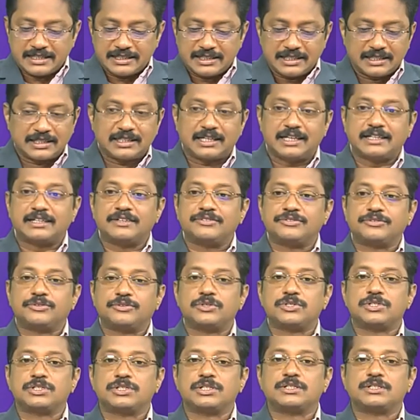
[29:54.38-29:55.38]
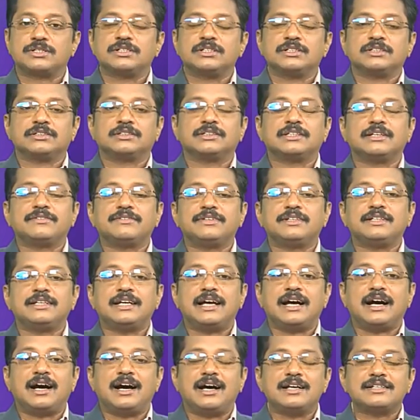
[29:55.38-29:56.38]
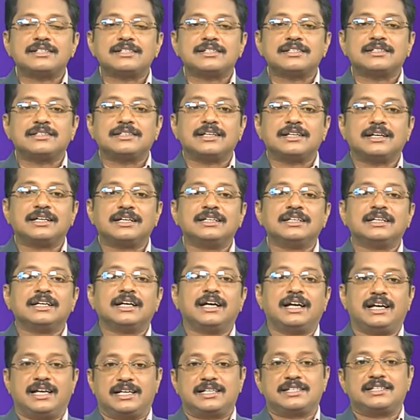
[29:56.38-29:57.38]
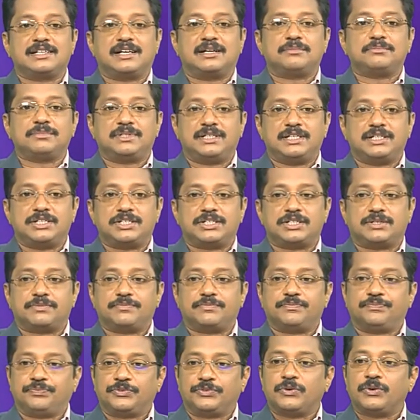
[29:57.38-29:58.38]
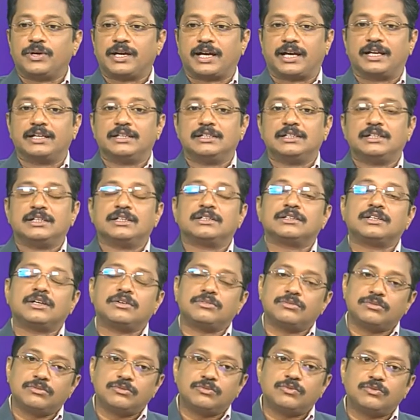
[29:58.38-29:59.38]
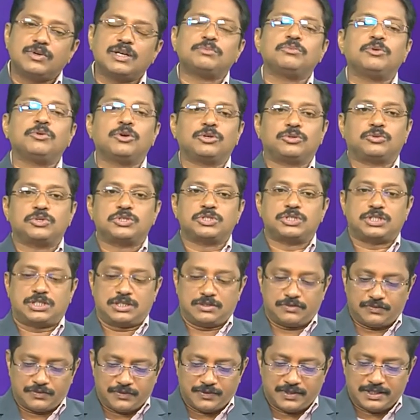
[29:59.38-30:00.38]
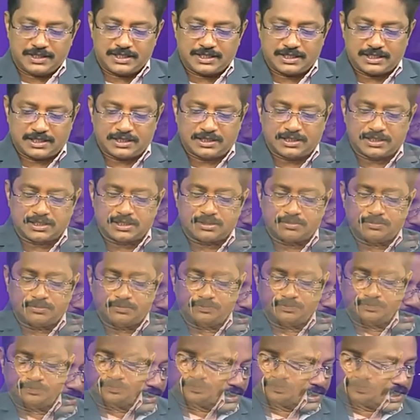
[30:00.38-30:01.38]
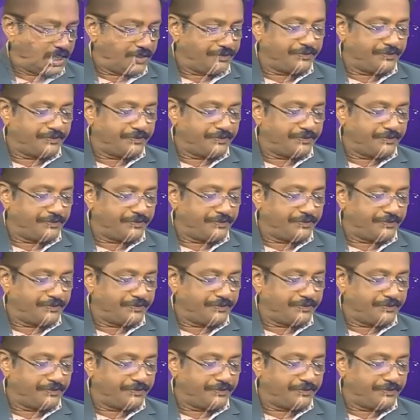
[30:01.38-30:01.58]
kind of question they will ask in the examination. Okay. Now, one more question we will see this. If